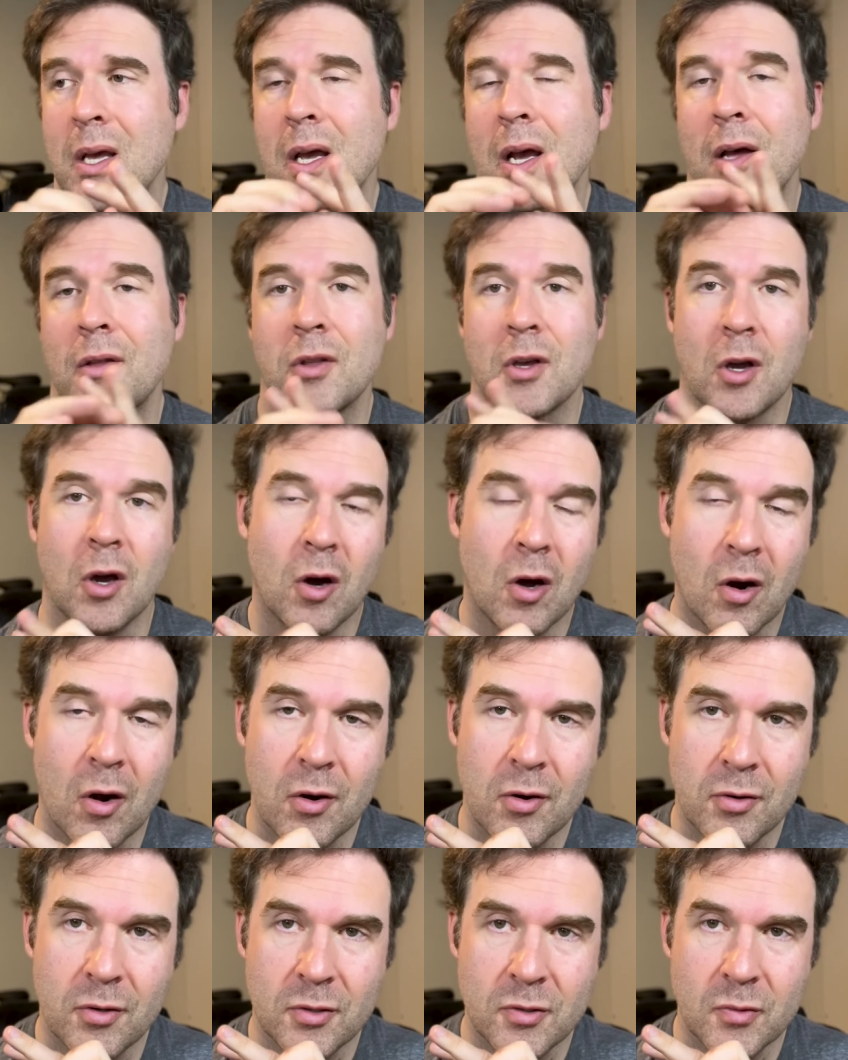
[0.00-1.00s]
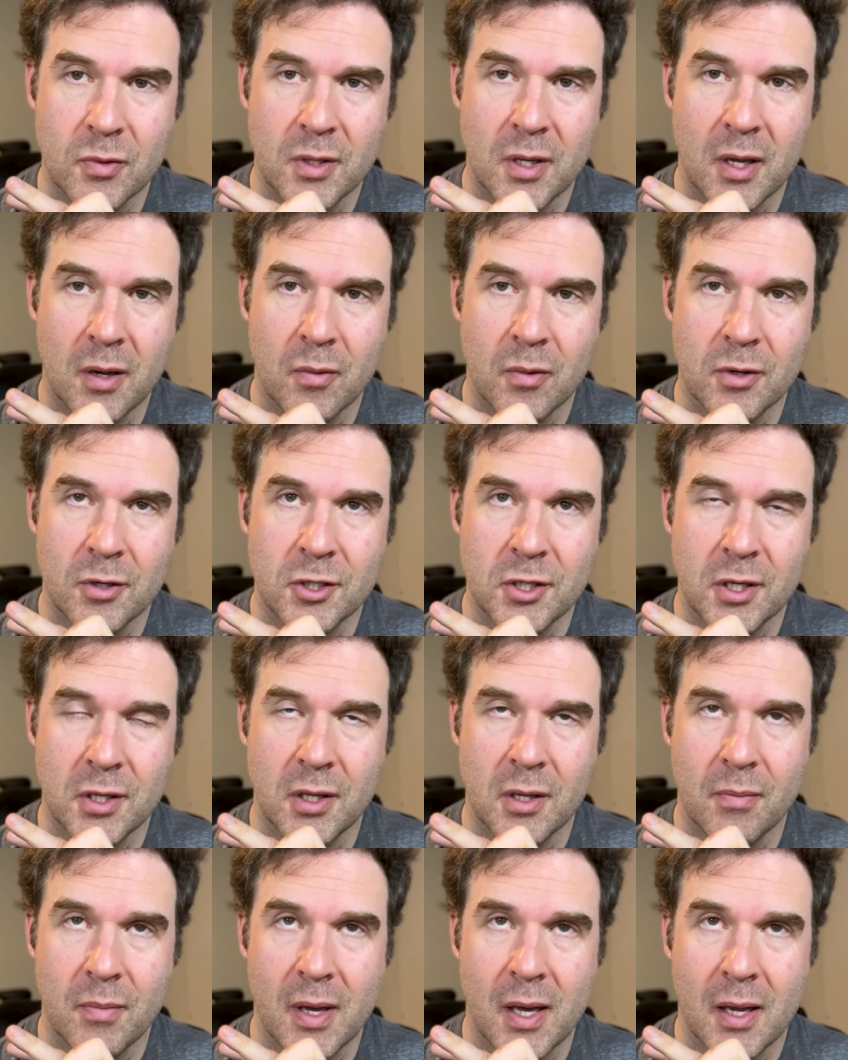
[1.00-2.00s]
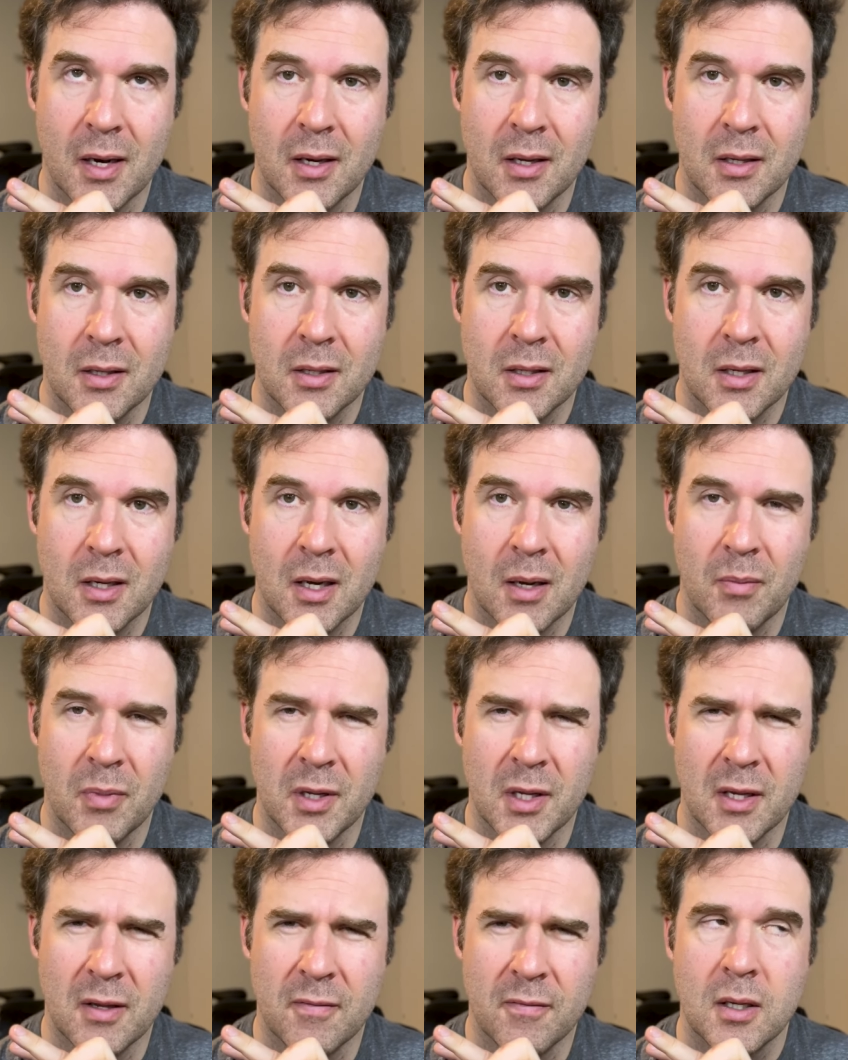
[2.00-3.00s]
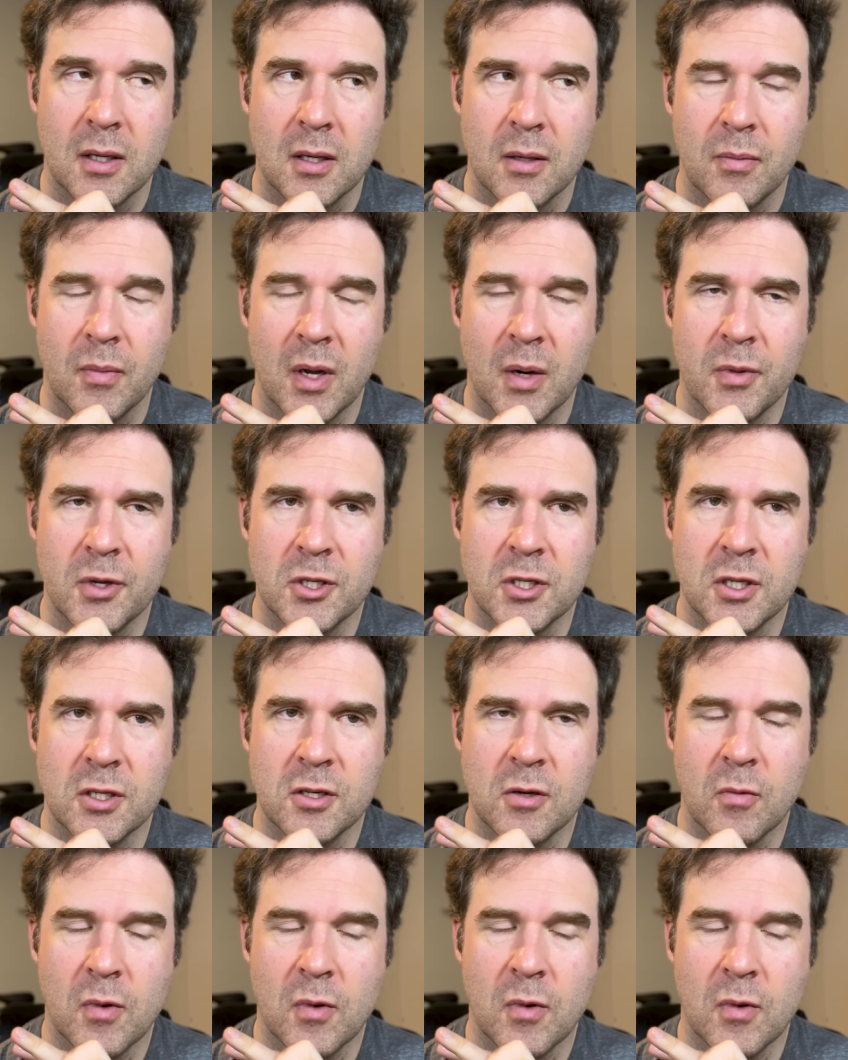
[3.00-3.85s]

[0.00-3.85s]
and the Cardinals when they were shit in the bed, I believe. Might have been J.J.